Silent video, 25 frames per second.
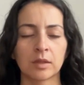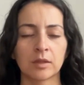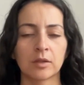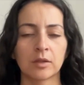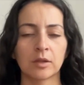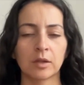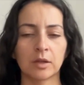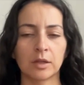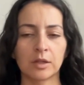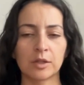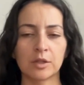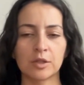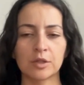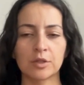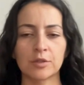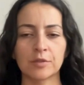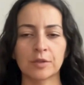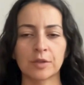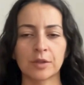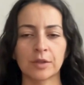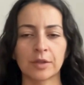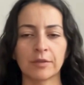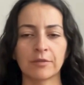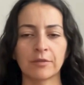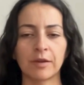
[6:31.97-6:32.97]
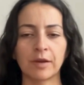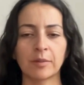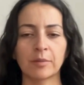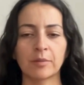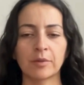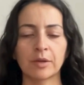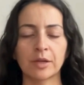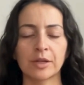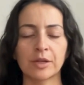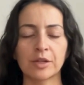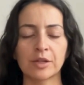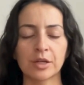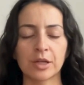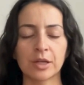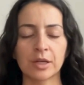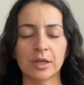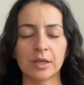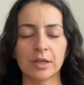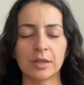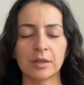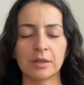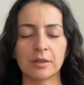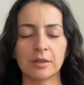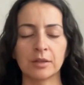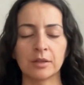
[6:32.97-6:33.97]
Go ahead and just feel that
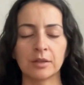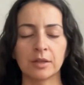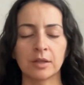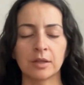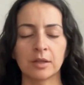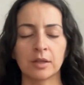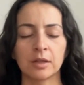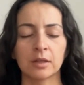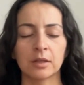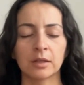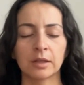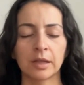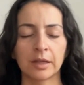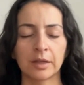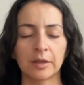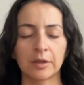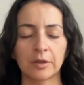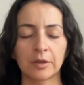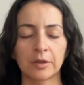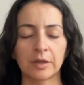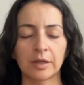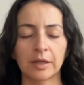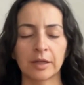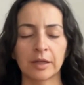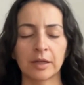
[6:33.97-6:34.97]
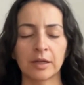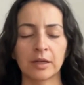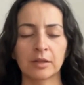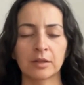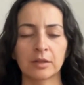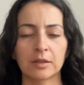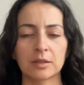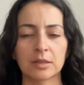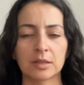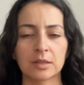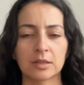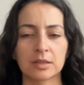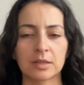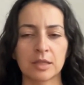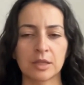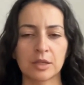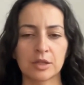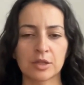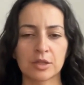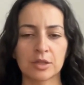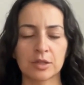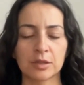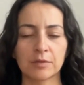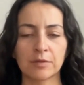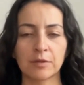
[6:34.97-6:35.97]
vibration lingering, the
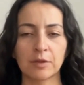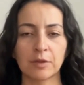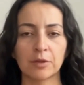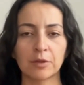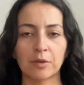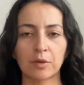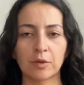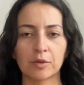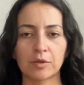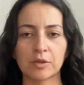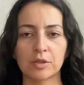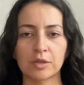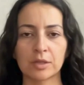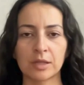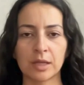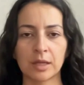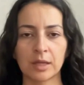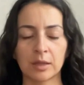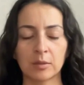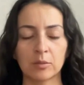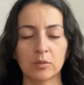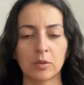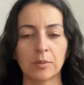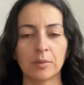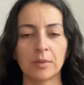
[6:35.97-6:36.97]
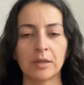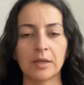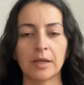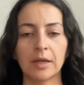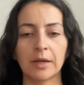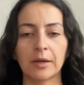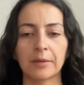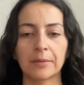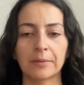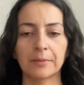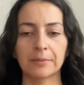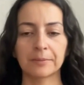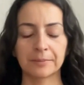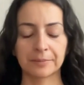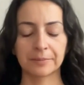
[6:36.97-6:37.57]
sensations of the throat. Just take a moment here.